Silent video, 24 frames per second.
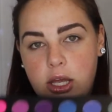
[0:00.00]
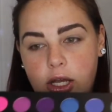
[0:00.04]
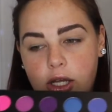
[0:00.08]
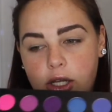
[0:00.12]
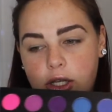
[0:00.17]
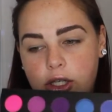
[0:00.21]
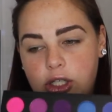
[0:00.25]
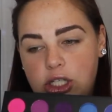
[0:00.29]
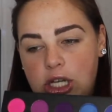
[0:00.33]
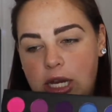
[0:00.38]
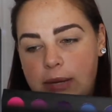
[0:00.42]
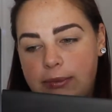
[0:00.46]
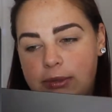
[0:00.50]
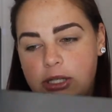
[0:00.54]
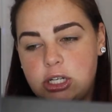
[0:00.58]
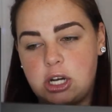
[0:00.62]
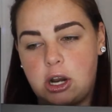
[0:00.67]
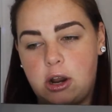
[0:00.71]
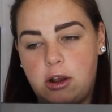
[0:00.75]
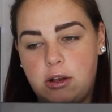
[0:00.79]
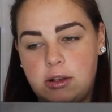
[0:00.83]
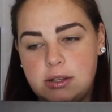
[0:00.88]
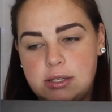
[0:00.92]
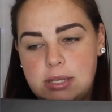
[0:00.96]
James
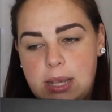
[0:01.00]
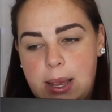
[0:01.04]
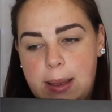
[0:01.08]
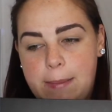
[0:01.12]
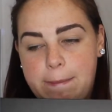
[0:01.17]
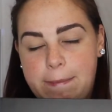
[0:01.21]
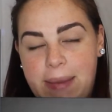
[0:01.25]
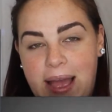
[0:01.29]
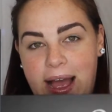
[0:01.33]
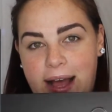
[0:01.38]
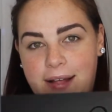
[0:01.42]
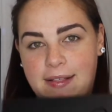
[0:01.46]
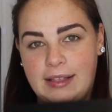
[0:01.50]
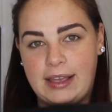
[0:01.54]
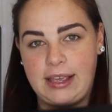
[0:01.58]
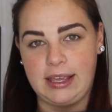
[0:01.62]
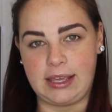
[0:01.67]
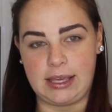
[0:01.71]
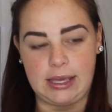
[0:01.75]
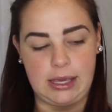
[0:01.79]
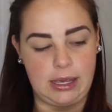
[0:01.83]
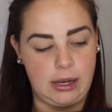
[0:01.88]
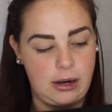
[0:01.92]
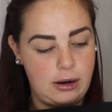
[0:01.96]
Charles palette
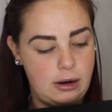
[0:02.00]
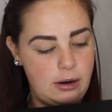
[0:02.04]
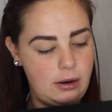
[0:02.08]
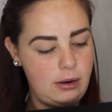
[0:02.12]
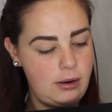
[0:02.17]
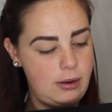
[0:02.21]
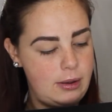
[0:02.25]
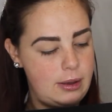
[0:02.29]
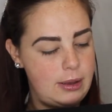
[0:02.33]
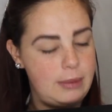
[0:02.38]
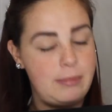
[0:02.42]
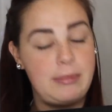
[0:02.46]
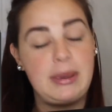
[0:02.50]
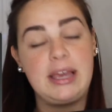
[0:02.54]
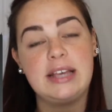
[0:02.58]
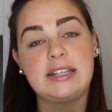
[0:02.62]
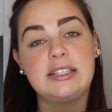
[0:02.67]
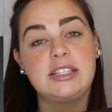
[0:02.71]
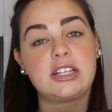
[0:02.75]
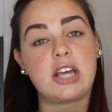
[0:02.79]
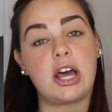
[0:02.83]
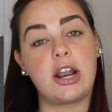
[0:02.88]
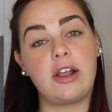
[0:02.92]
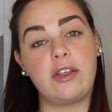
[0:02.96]
here because
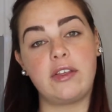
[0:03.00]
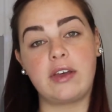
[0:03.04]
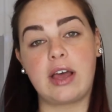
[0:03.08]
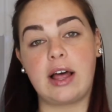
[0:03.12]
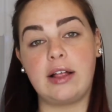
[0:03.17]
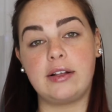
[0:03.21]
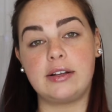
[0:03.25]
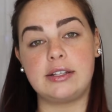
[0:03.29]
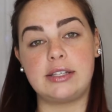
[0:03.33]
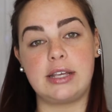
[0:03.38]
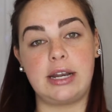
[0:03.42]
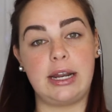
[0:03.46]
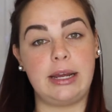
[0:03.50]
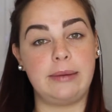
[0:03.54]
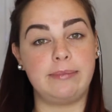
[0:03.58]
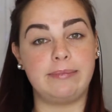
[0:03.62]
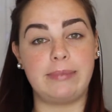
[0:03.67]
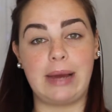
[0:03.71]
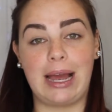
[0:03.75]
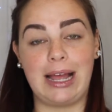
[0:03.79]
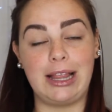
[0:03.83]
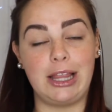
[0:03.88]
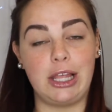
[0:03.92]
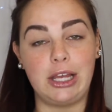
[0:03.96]
it's got all the colors in it.
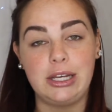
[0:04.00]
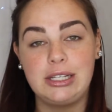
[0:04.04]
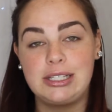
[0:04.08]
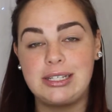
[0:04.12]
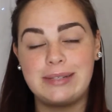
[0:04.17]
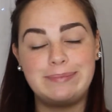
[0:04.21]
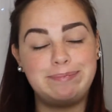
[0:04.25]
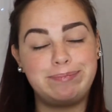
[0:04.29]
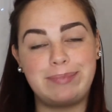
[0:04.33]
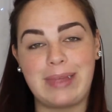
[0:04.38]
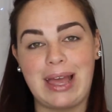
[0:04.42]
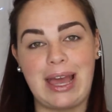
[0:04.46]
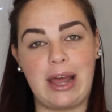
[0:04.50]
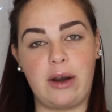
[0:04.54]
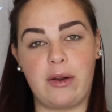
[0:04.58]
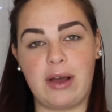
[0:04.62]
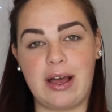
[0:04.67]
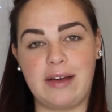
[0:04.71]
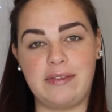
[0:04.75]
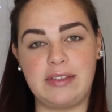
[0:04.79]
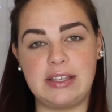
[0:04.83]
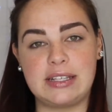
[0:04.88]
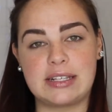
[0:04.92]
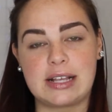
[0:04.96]
I don't
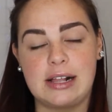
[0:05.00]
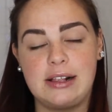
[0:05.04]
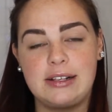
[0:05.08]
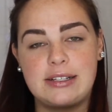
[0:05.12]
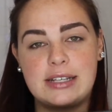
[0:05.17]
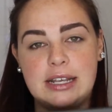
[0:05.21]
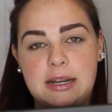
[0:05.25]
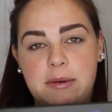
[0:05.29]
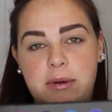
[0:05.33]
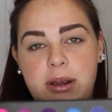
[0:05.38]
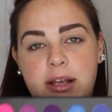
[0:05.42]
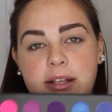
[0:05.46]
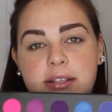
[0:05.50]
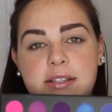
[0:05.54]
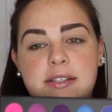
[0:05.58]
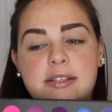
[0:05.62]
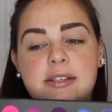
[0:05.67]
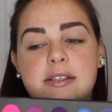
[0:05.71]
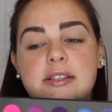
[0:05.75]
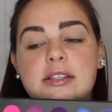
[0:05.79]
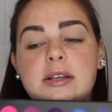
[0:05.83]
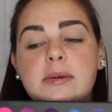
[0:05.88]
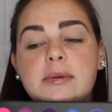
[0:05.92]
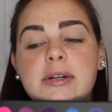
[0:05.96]
have these colors anywhere else,
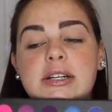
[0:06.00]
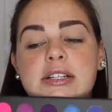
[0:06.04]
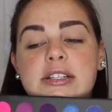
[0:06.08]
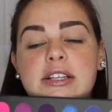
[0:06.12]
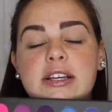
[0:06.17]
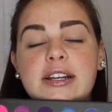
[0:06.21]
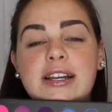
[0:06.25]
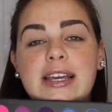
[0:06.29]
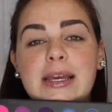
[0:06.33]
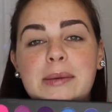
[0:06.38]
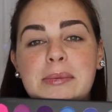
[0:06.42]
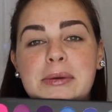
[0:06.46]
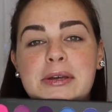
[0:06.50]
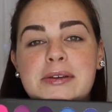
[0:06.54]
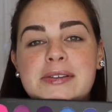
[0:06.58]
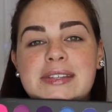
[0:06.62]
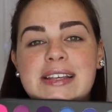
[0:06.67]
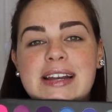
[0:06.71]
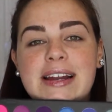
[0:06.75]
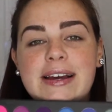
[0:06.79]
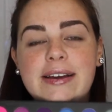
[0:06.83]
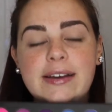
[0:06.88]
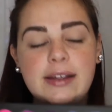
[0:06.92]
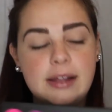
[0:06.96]
so we're just going to keep using
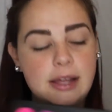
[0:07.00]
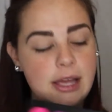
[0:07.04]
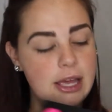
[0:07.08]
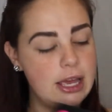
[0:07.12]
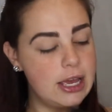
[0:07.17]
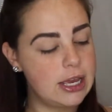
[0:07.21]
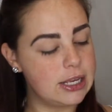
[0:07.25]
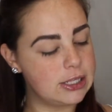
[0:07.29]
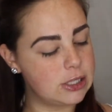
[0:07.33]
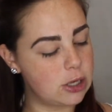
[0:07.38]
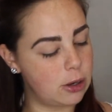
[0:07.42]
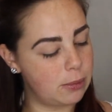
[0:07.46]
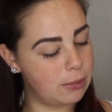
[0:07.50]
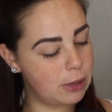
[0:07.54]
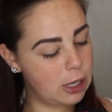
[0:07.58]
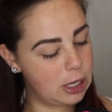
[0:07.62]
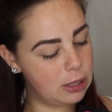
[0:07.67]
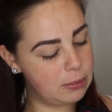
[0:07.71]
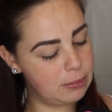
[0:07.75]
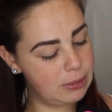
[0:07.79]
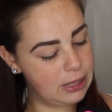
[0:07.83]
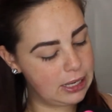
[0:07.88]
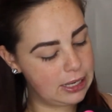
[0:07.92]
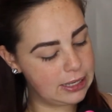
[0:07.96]
it. So I'm going
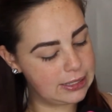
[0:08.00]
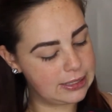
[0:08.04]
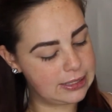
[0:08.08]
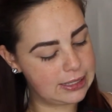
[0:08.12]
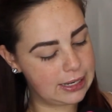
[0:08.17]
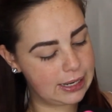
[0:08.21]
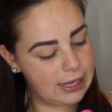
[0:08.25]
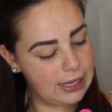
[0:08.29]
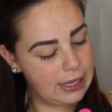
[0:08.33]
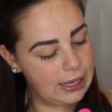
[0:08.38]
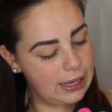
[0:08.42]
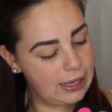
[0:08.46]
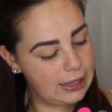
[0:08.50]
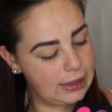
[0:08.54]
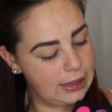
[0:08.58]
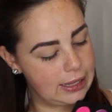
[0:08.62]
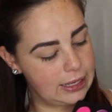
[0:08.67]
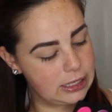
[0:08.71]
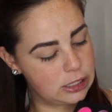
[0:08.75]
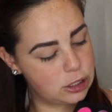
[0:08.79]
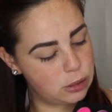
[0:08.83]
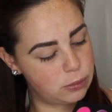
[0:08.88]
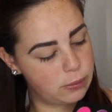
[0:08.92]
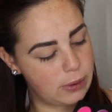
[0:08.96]
to be sticking in
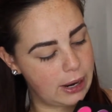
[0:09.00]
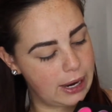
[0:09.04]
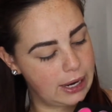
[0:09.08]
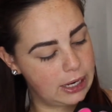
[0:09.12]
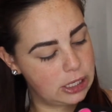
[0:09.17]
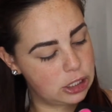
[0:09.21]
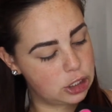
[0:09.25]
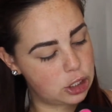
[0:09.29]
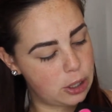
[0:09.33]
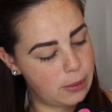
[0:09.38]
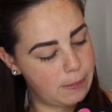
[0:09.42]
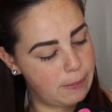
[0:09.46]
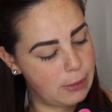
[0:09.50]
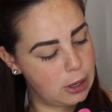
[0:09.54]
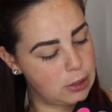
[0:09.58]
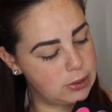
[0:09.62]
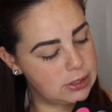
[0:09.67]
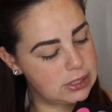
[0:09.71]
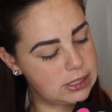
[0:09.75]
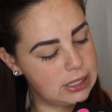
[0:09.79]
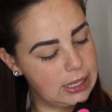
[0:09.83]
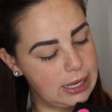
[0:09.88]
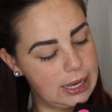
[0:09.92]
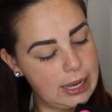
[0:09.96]
this range
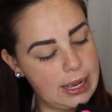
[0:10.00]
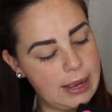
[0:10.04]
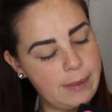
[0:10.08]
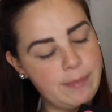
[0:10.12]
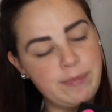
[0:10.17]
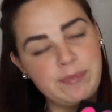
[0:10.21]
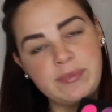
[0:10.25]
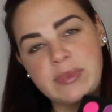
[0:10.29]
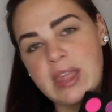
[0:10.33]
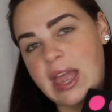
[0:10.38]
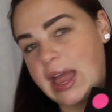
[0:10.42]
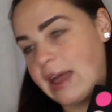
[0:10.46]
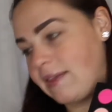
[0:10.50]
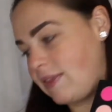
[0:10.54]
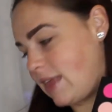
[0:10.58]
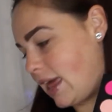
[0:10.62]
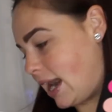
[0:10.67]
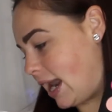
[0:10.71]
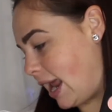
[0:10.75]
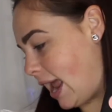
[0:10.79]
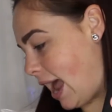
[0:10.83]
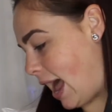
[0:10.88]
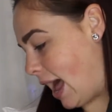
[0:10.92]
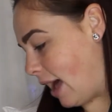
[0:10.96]
mostly, and then
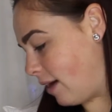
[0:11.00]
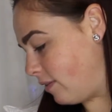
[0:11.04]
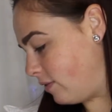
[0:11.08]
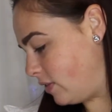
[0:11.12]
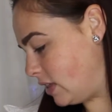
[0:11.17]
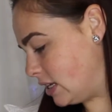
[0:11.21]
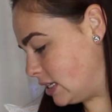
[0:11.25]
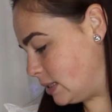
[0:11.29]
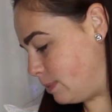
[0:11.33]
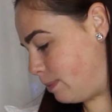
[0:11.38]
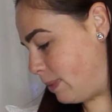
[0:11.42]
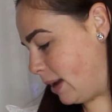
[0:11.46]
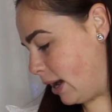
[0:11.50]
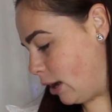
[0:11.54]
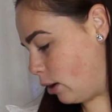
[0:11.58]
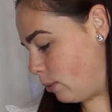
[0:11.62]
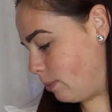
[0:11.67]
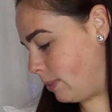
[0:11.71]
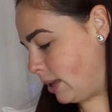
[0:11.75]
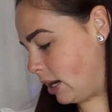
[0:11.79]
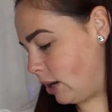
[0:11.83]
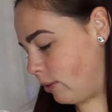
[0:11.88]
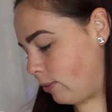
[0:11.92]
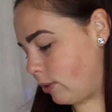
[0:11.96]
I have this Bare
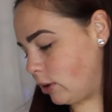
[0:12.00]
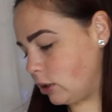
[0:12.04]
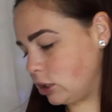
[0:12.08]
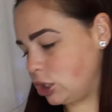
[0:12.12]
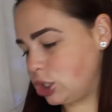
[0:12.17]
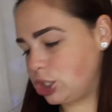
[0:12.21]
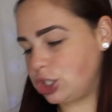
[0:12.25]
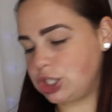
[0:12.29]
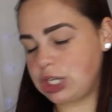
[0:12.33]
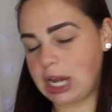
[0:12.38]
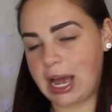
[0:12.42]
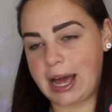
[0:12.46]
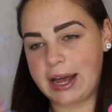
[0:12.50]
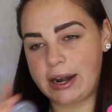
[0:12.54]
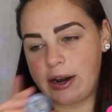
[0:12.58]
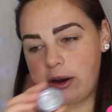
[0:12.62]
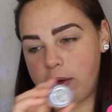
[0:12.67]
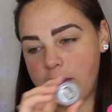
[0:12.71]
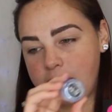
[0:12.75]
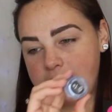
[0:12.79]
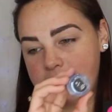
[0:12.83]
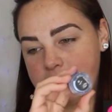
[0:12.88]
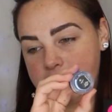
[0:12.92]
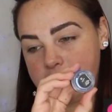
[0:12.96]
Minerals
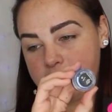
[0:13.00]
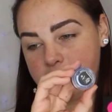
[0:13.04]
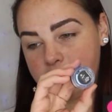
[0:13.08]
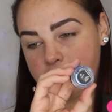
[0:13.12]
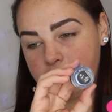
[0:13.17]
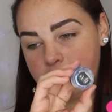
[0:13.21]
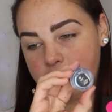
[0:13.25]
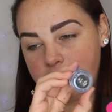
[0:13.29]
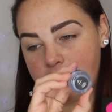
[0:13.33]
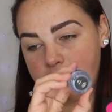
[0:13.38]
shadow here